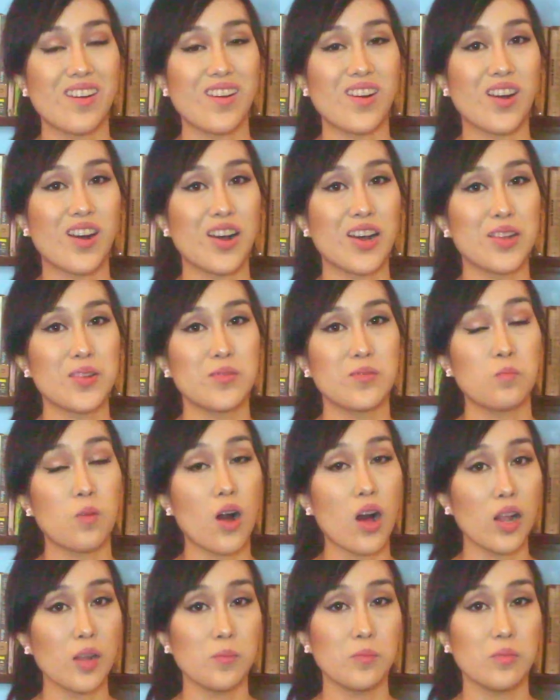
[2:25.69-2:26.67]
on
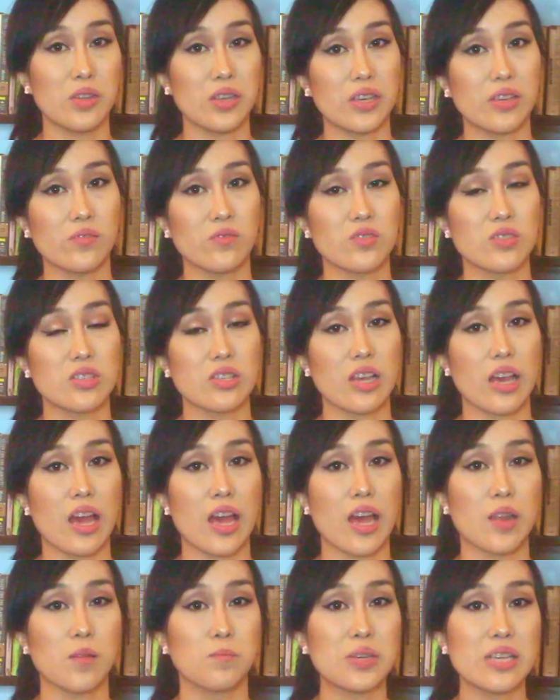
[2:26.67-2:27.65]
palm leaves
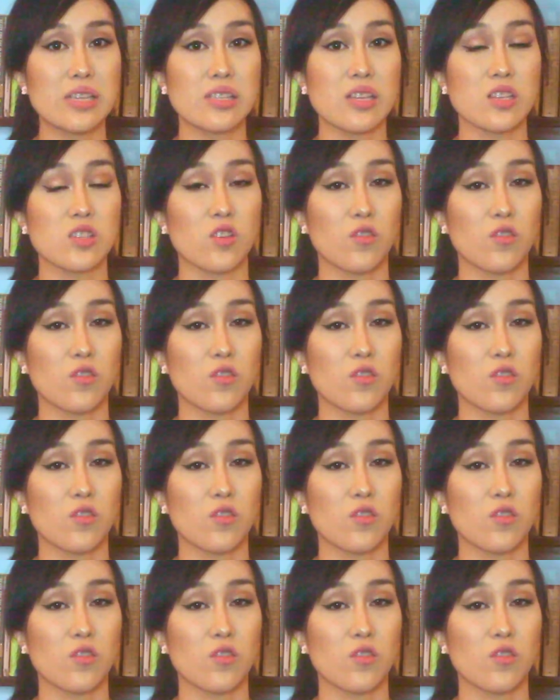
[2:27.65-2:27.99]
and pieces